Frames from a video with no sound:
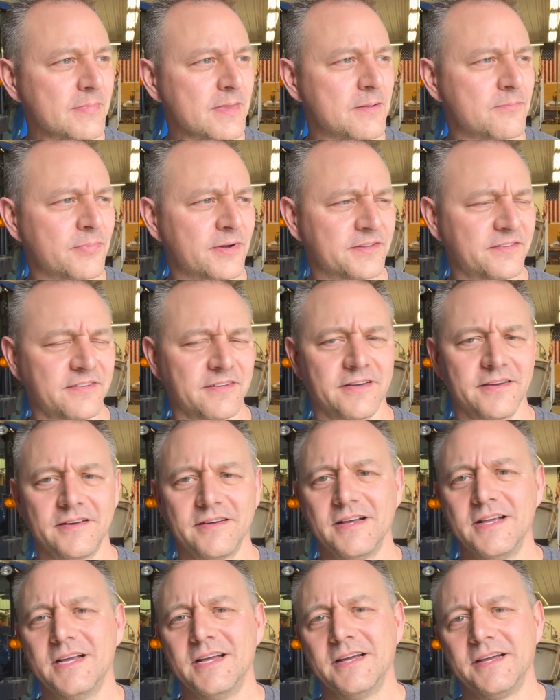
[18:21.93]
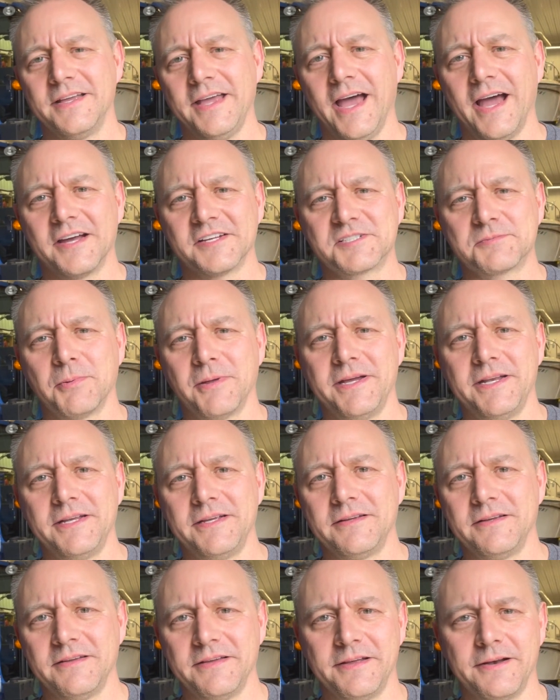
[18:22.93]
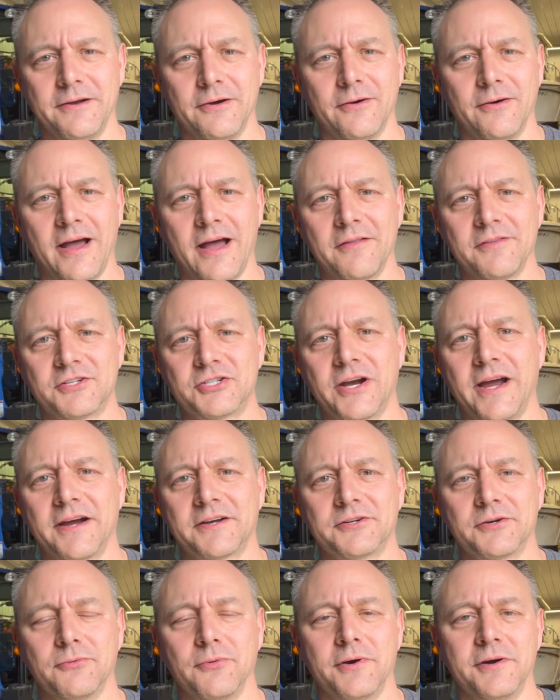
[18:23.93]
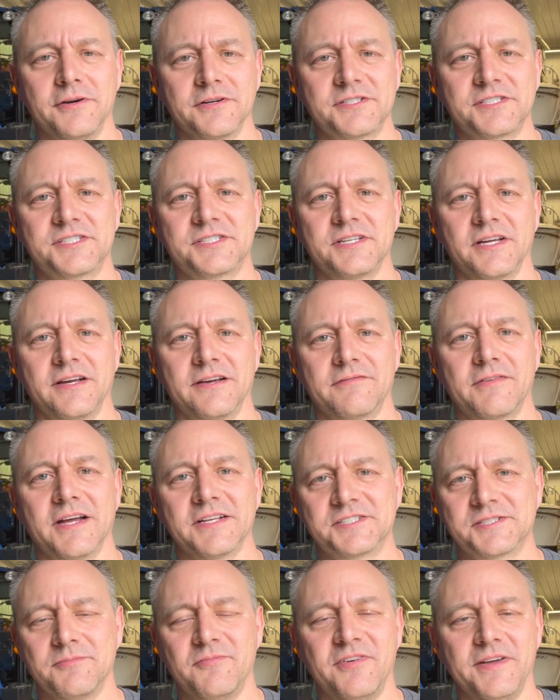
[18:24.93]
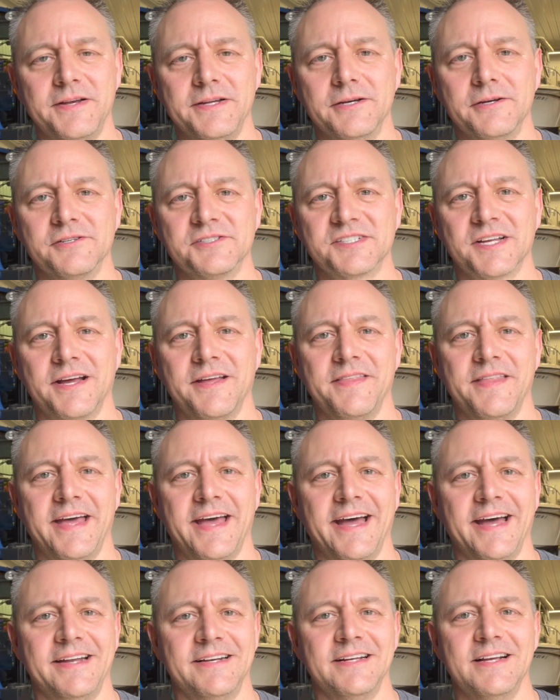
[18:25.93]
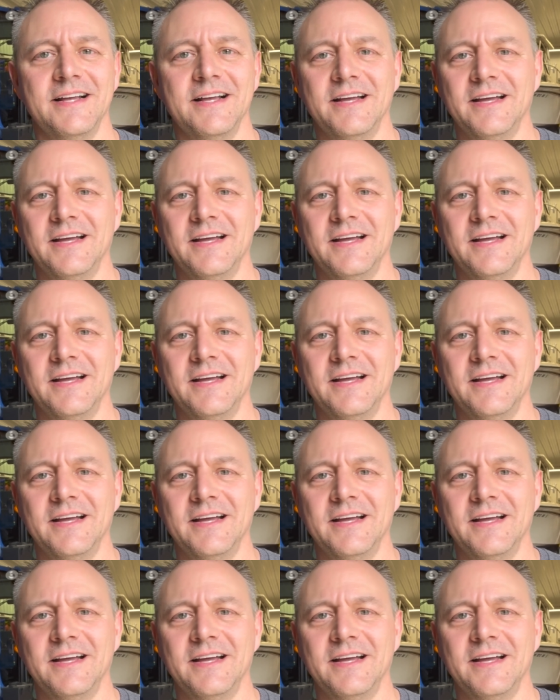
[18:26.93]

But yeah, explaining, you know, how the tractor works. I've got some videos on that.